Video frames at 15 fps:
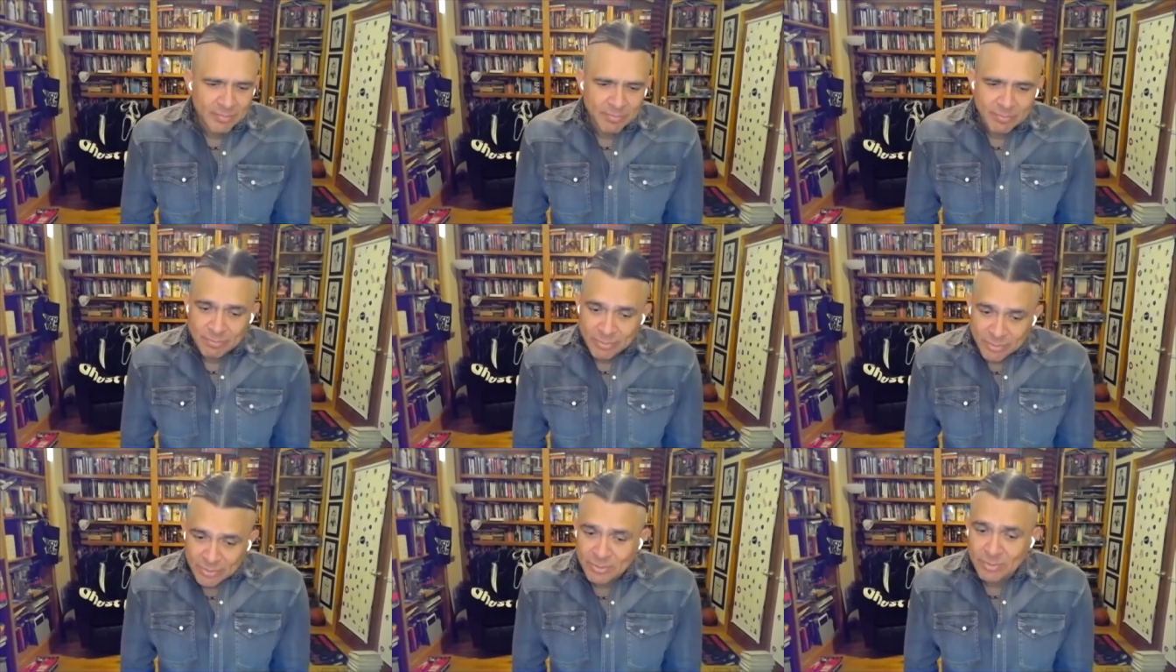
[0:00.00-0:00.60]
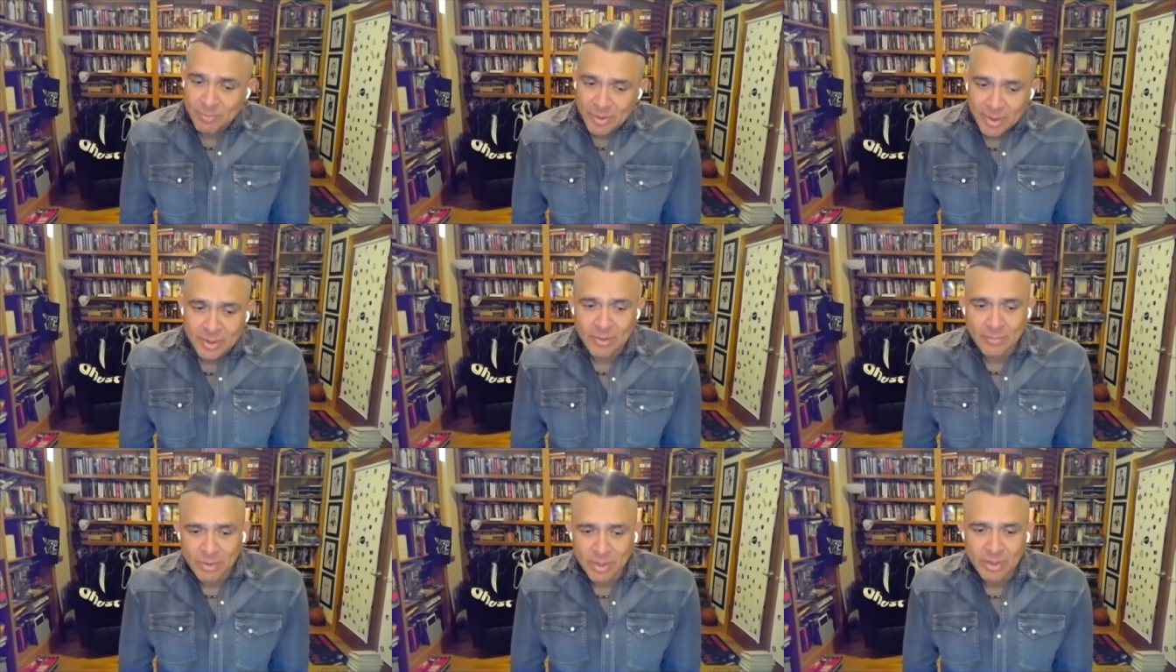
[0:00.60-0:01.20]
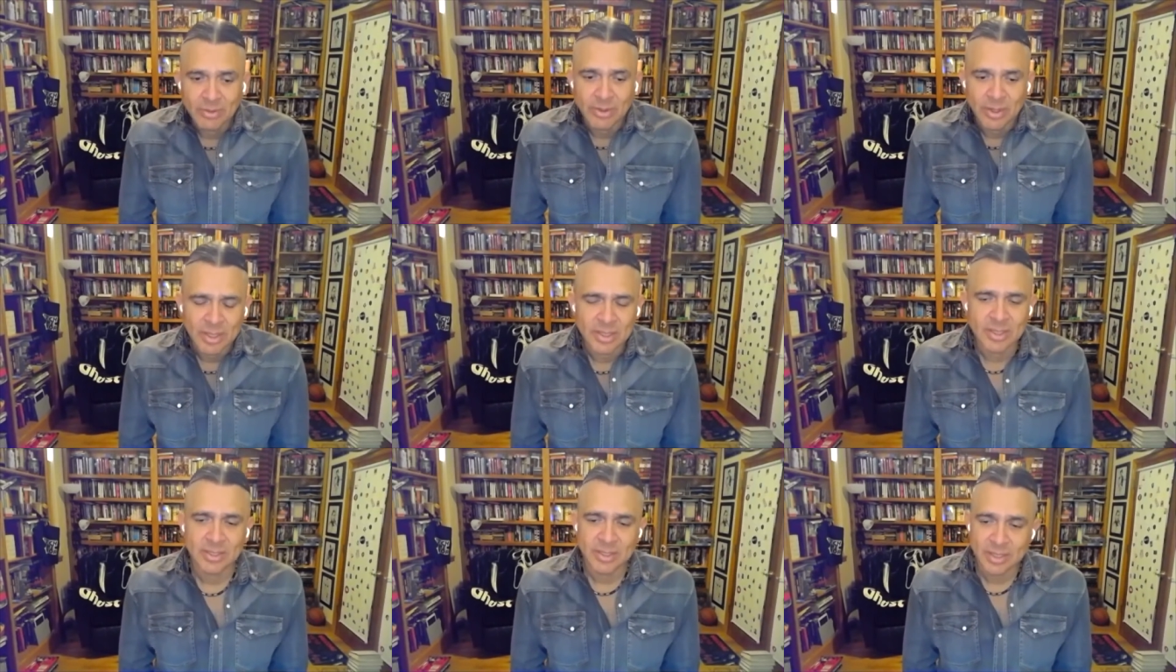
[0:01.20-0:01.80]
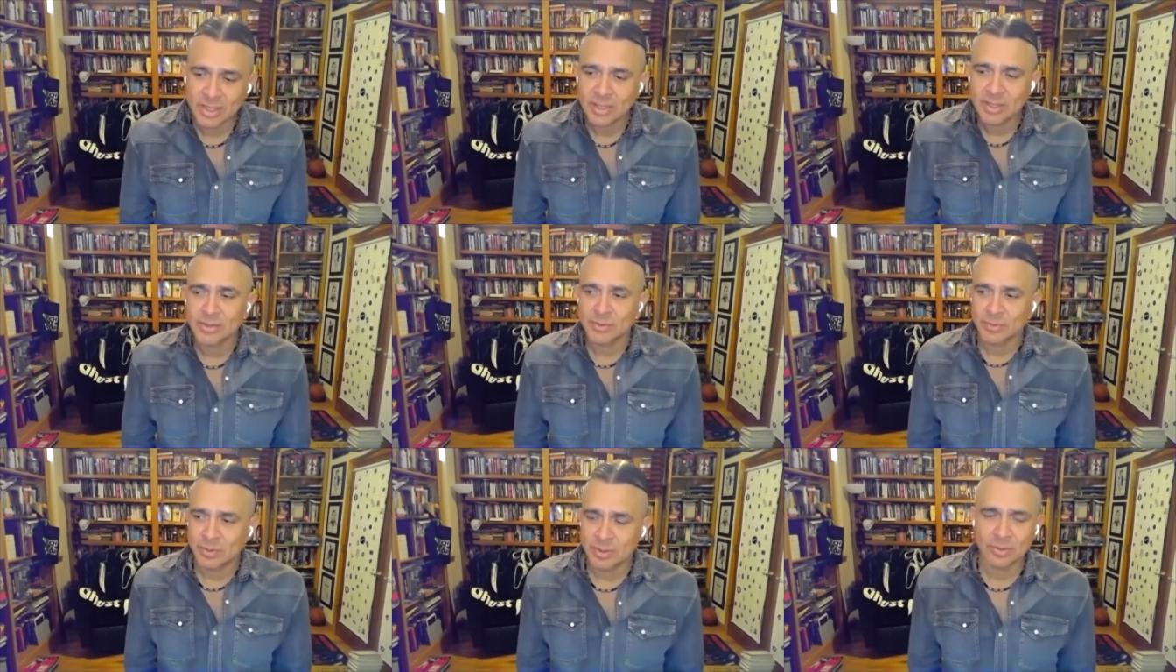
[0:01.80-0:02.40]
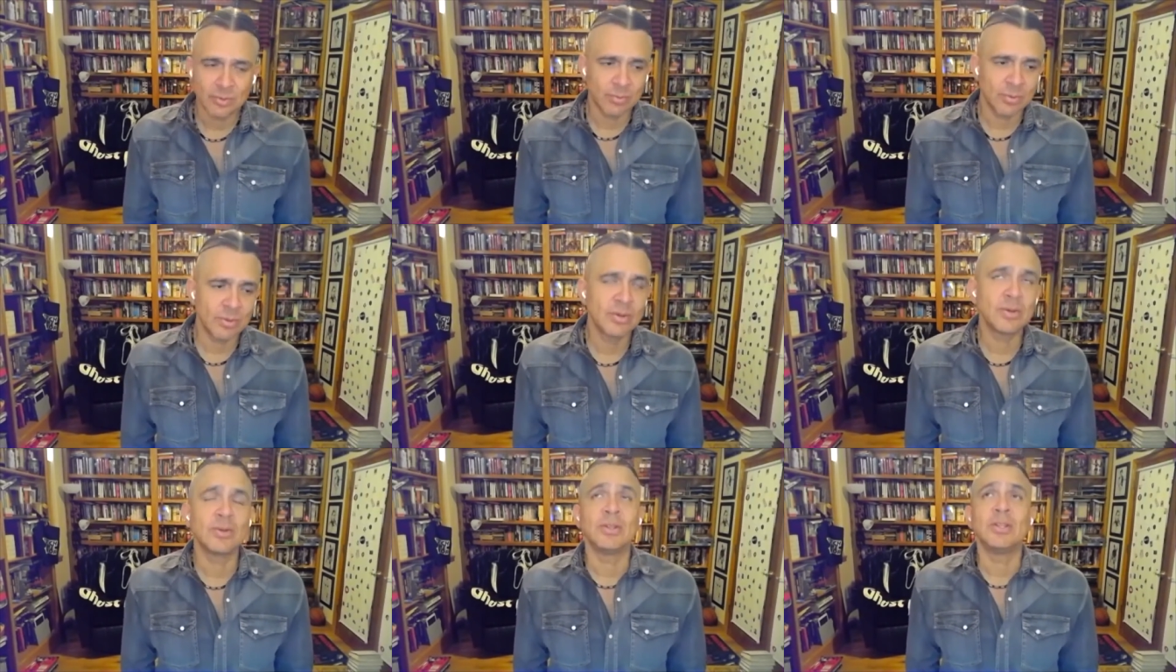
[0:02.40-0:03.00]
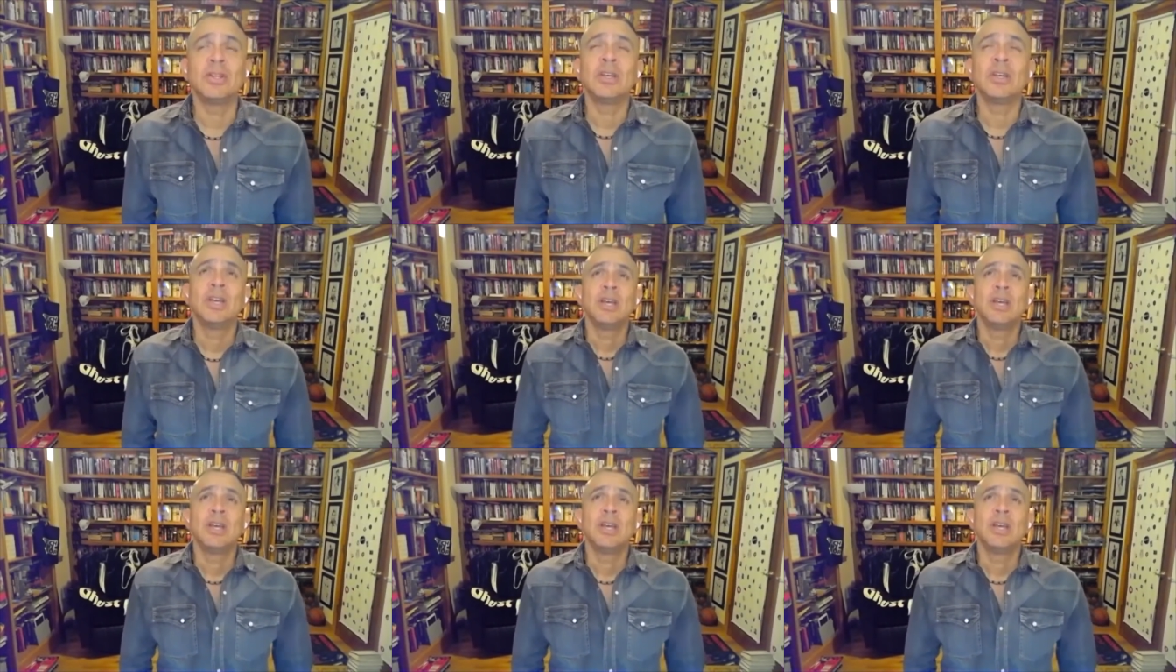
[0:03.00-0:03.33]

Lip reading: just about every interaction she has with the world.